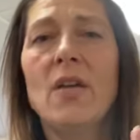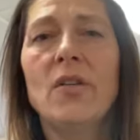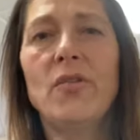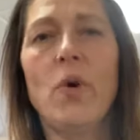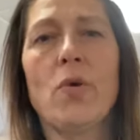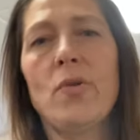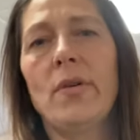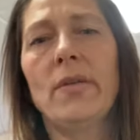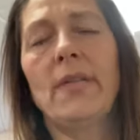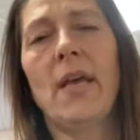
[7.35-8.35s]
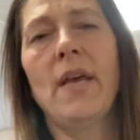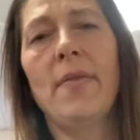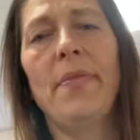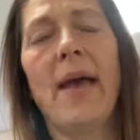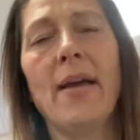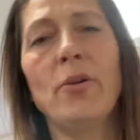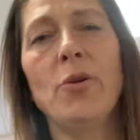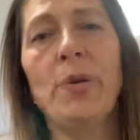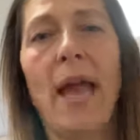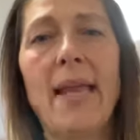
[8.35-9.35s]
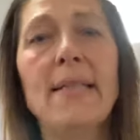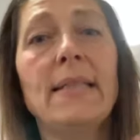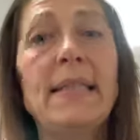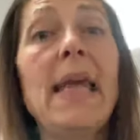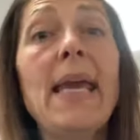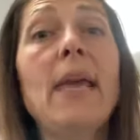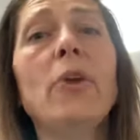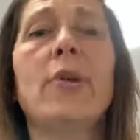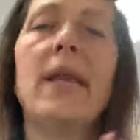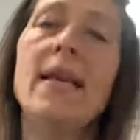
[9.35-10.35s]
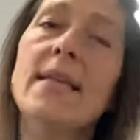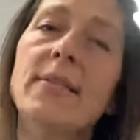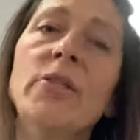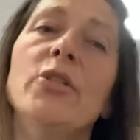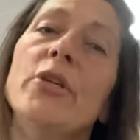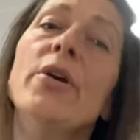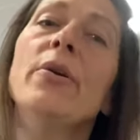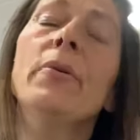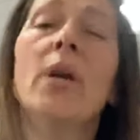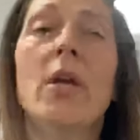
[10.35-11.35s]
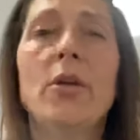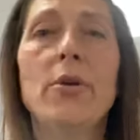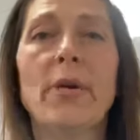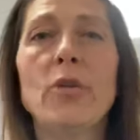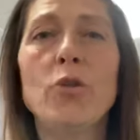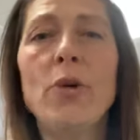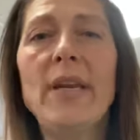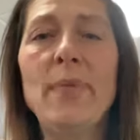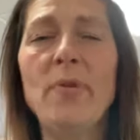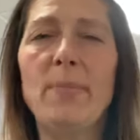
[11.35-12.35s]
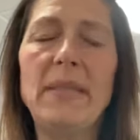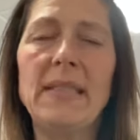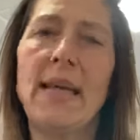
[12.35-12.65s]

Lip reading: songs that you can sing, you can listen to, you can join in with Mrs.